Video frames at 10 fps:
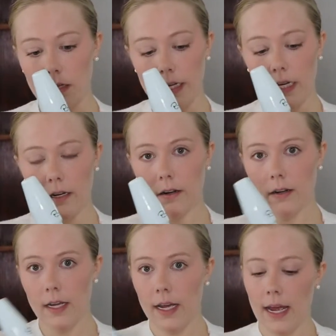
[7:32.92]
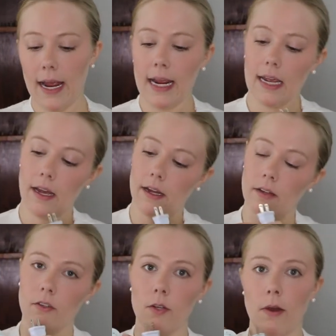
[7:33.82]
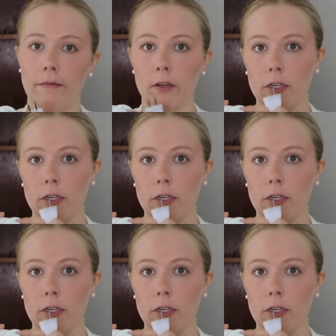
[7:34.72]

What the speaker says: right here. And you have